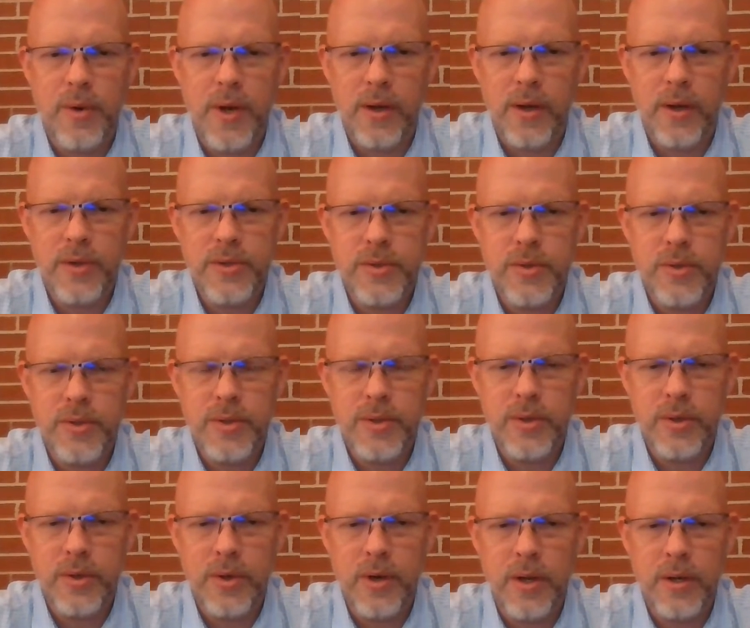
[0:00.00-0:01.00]
I also
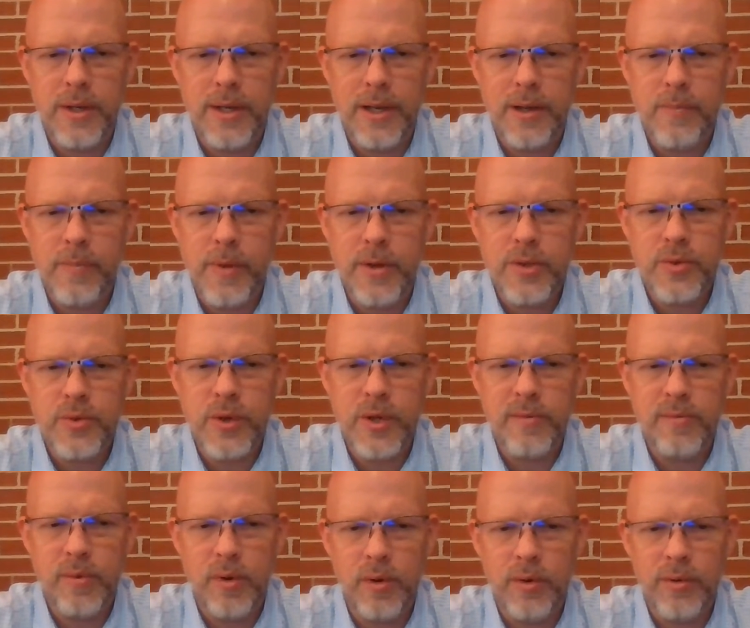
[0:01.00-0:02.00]
took on an
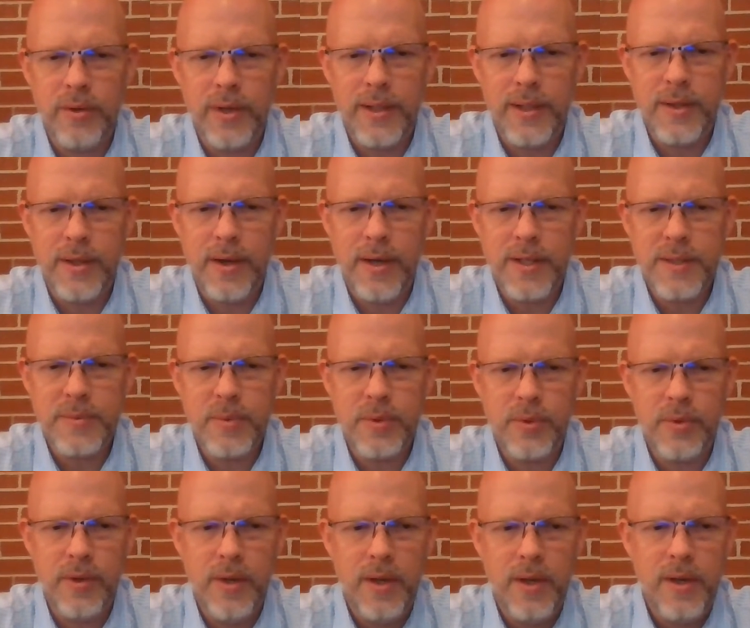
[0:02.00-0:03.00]
administrative role at the
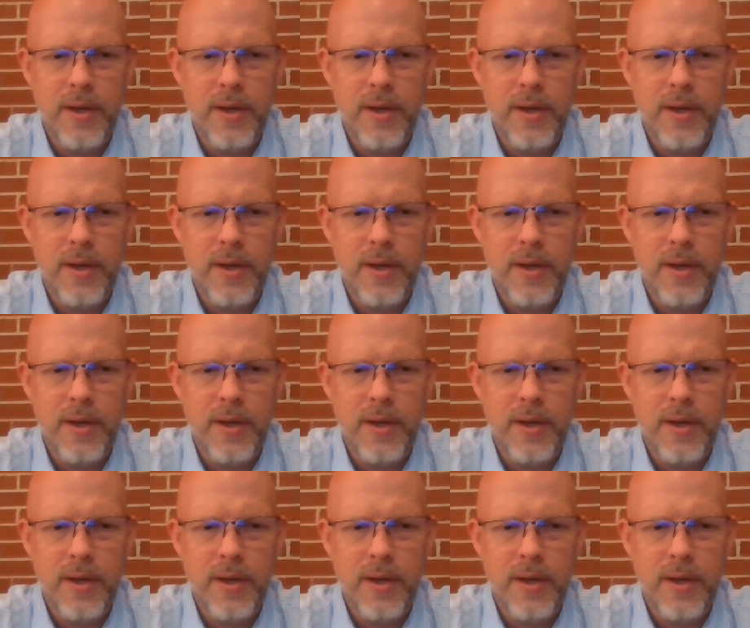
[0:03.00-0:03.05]
hospital,